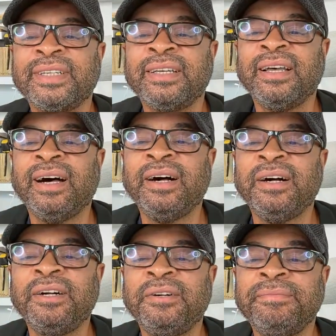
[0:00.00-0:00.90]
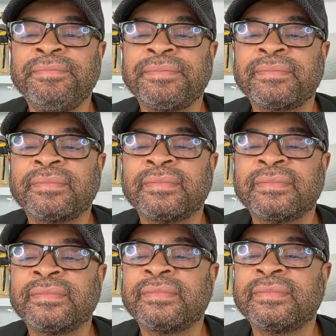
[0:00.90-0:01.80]
Um,
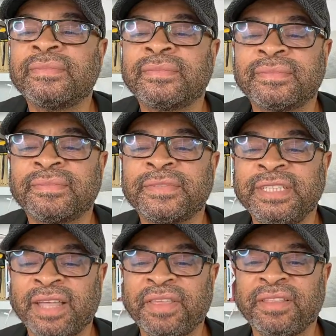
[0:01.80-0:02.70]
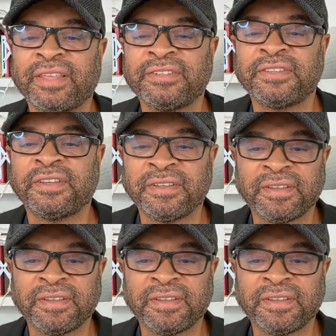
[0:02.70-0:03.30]
yeah, I think that's the